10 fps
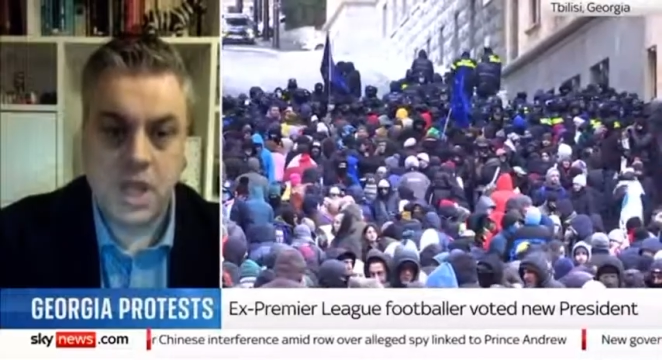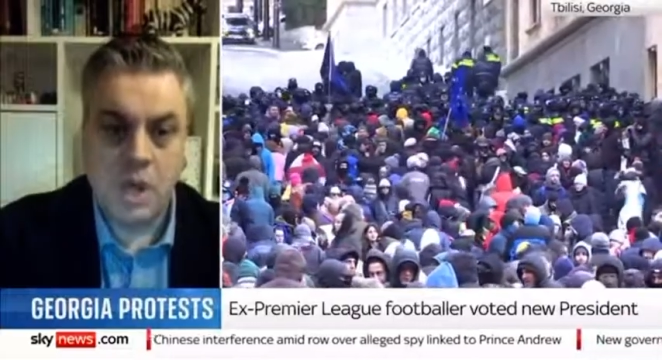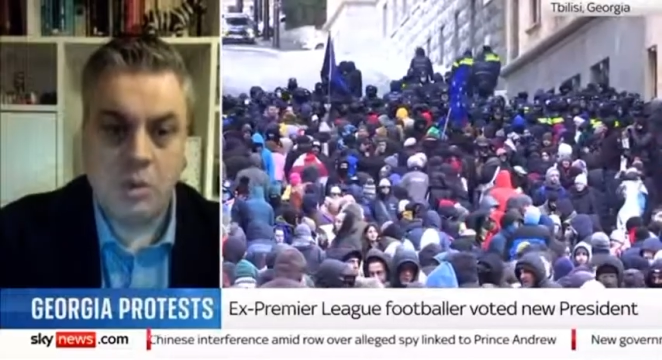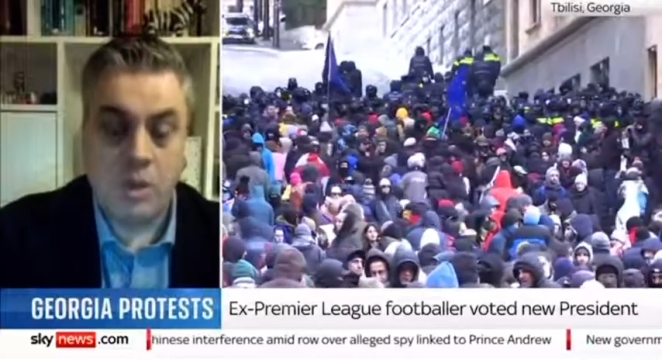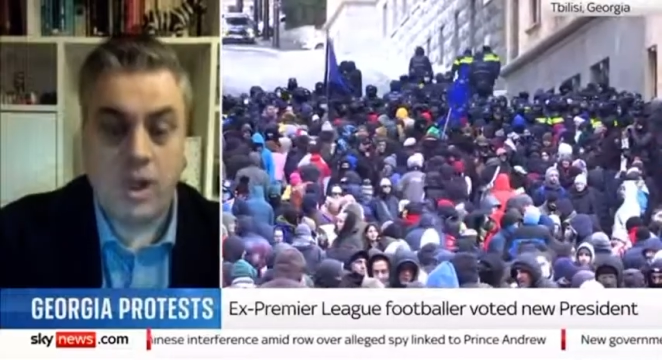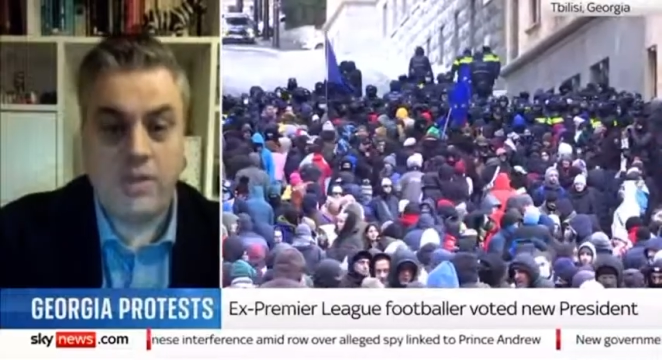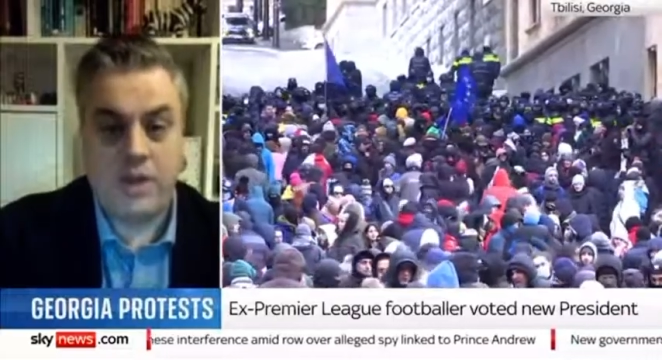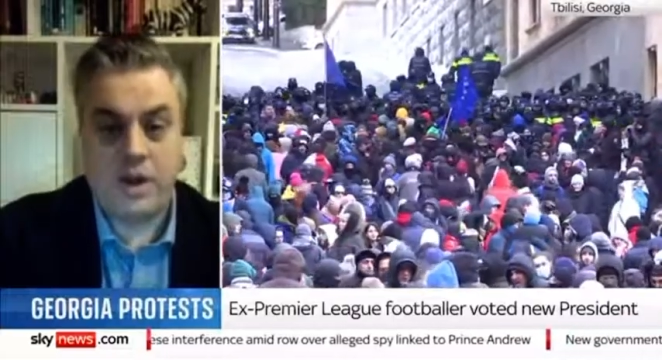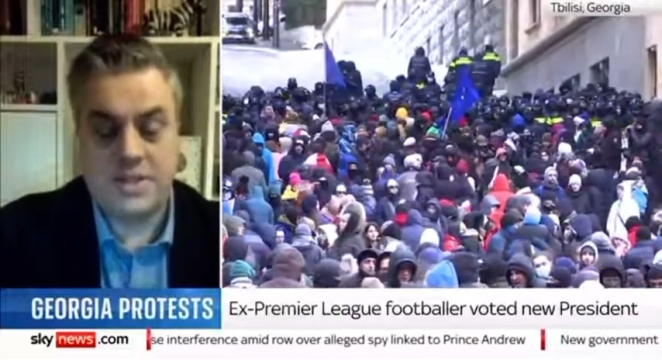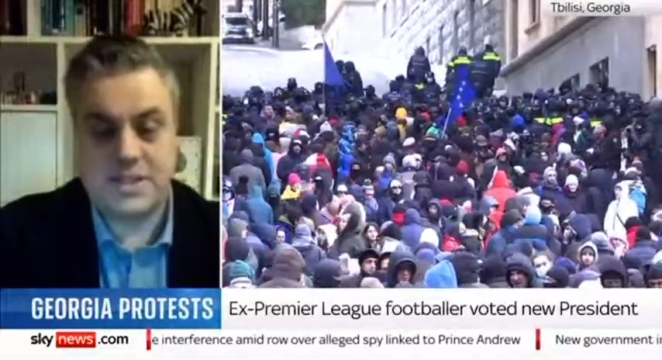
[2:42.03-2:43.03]
Well,
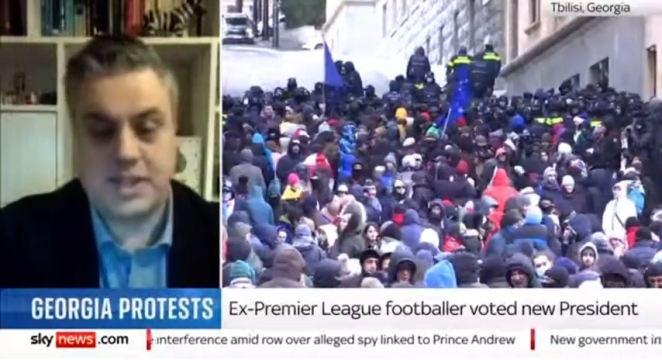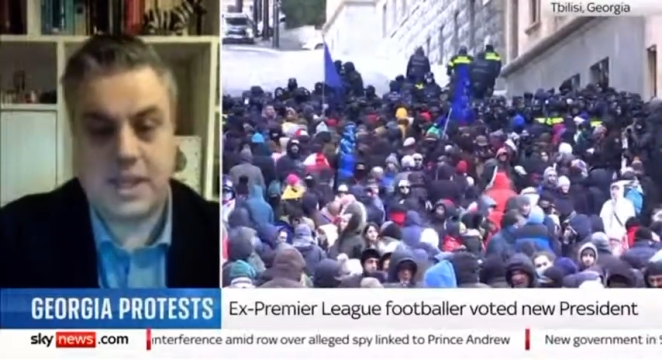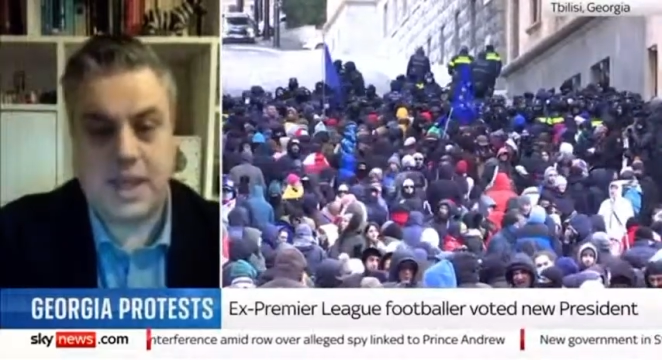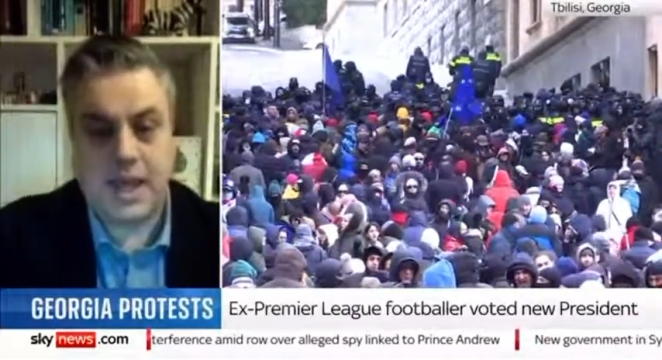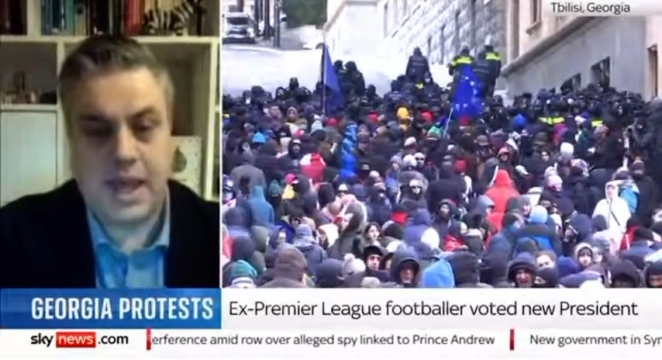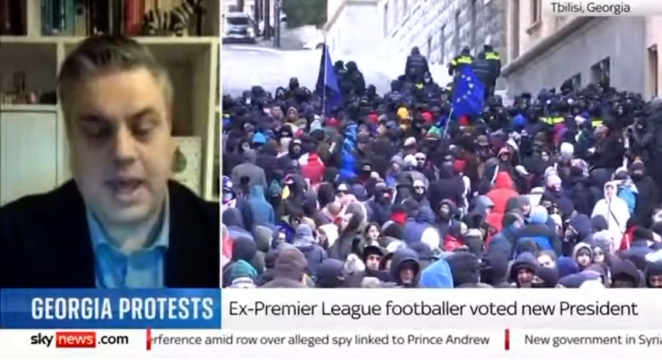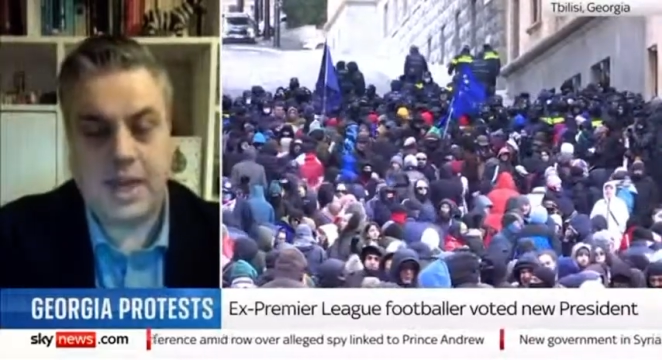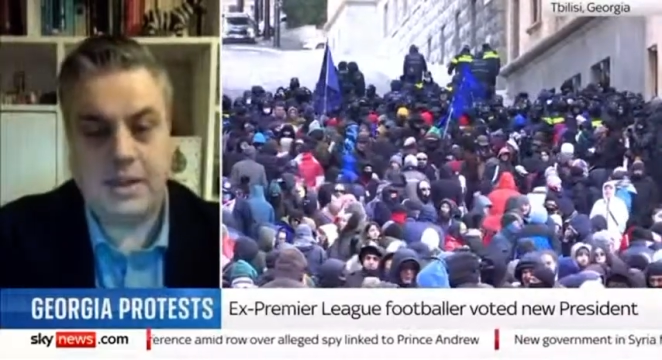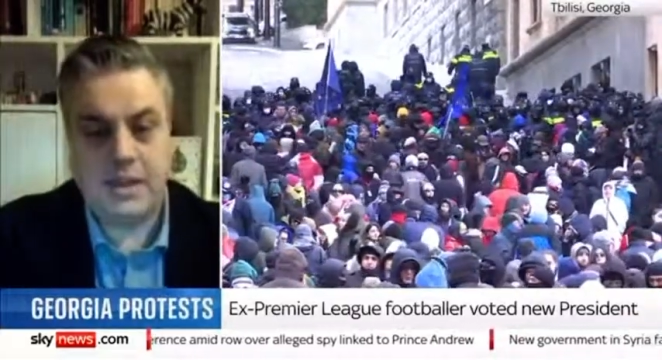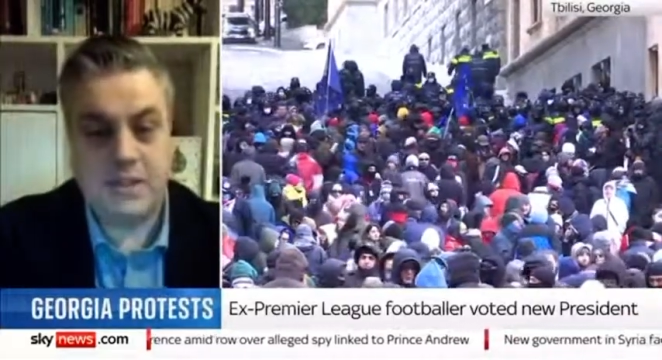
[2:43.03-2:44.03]
there is
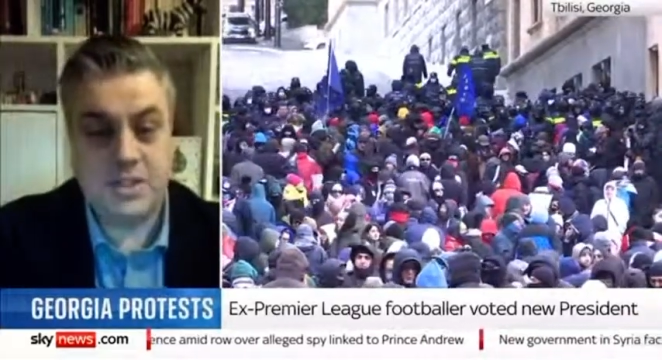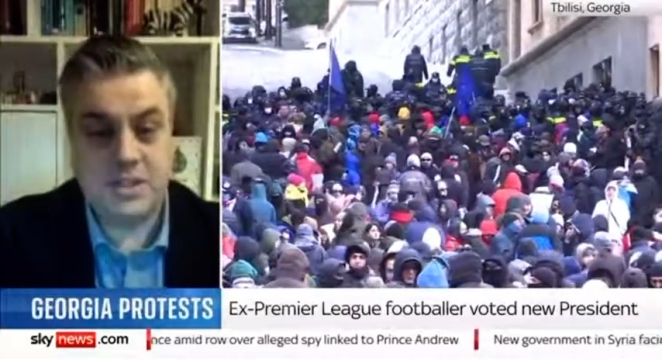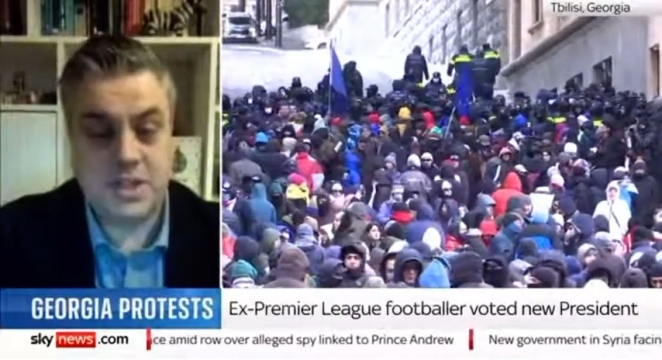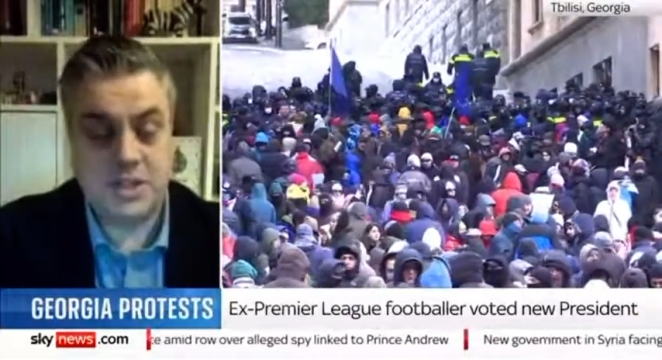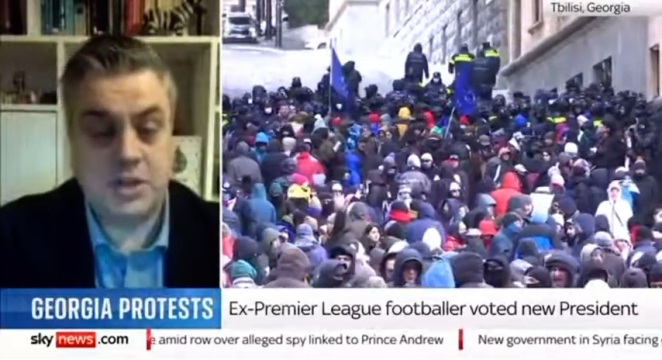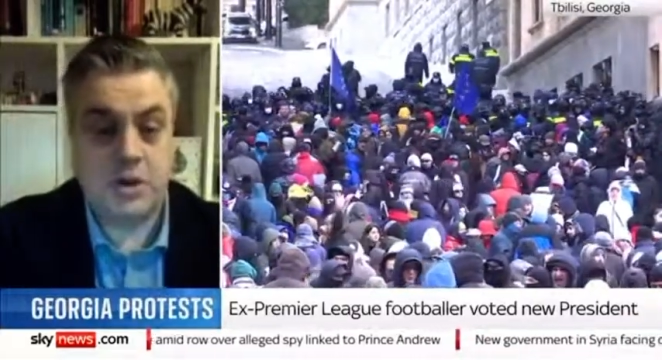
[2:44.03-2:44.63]
a television station called